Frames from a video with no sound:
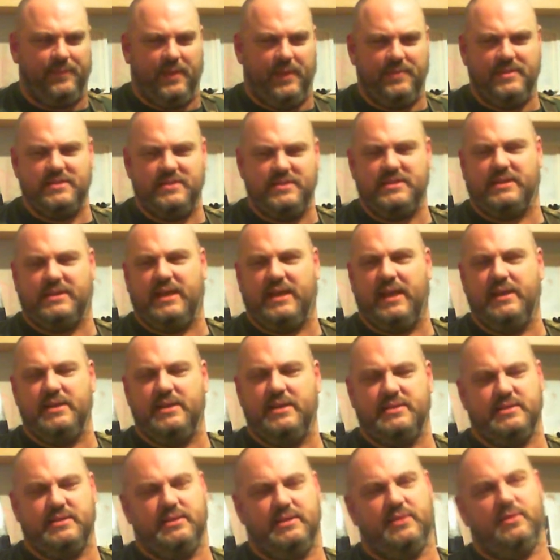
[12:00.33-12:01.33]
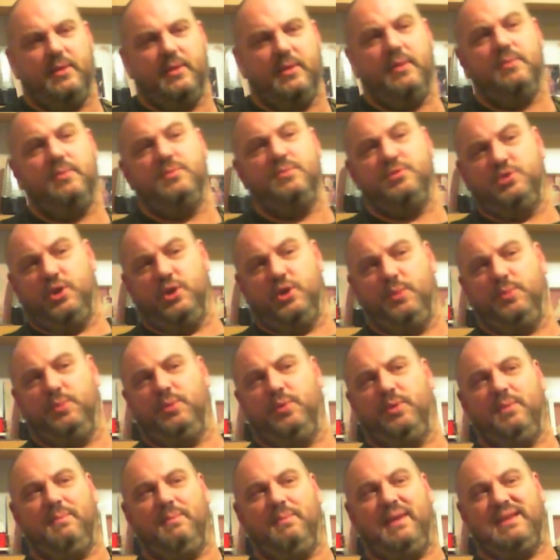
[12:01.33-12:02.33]
and this again is another Joe
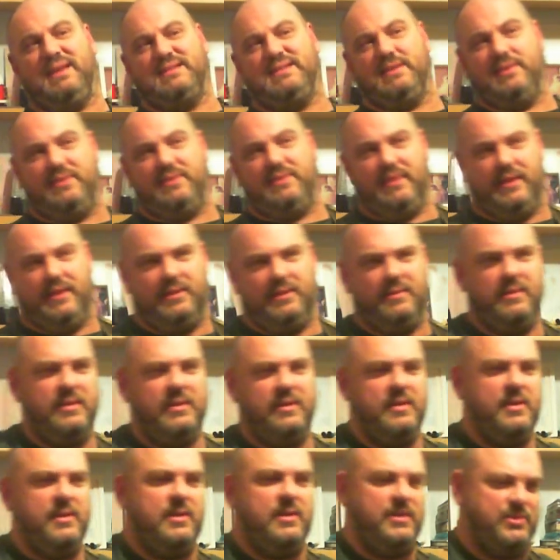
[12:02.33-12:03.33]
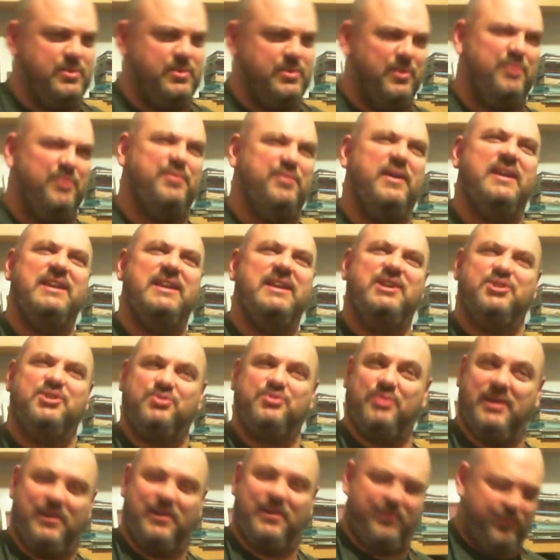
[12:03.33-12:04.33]
Bonamassa thing, to a fairly
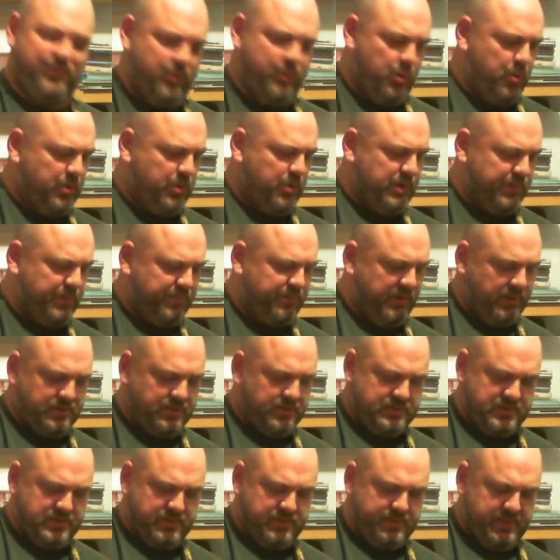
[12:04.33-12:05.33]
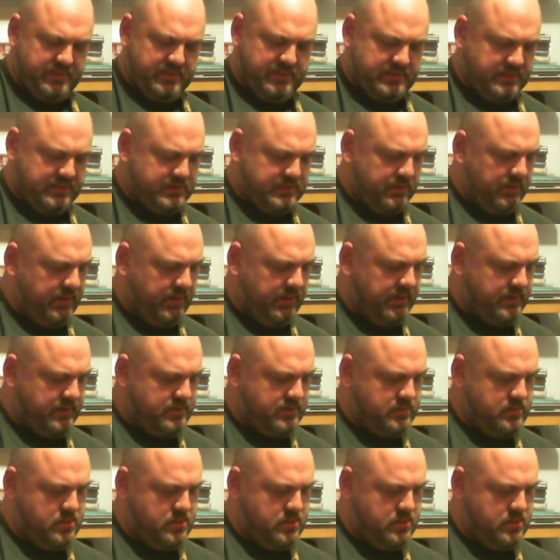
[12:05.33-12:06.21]
straightforward approach to the pentatonic,